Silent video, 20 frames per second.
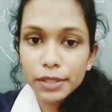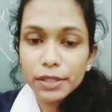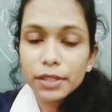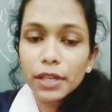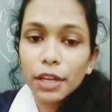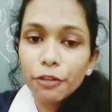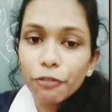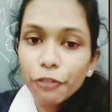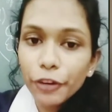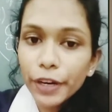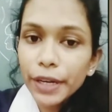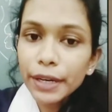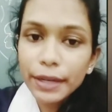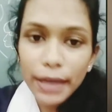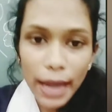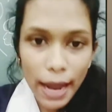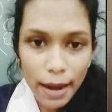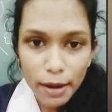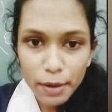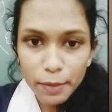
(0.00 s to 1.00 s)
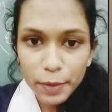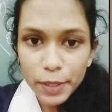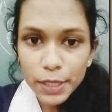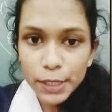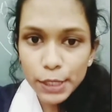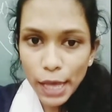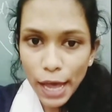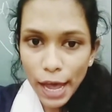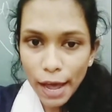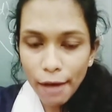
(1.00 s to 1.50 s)
Different
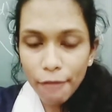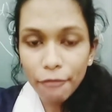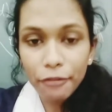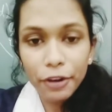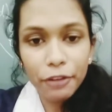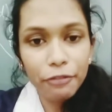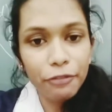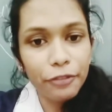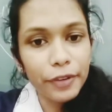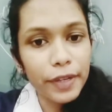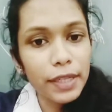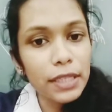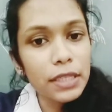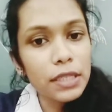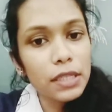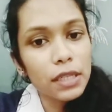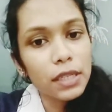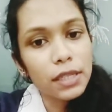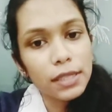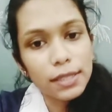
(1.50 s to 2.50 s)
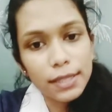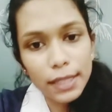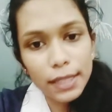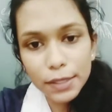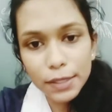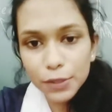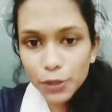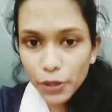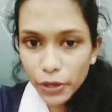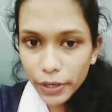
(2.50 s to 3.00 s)
animals have different
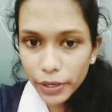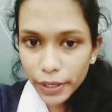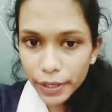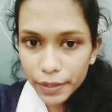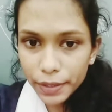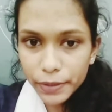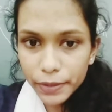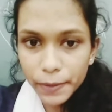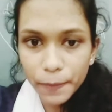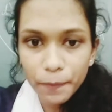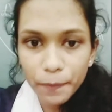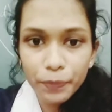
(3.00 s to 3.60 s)
sense organs,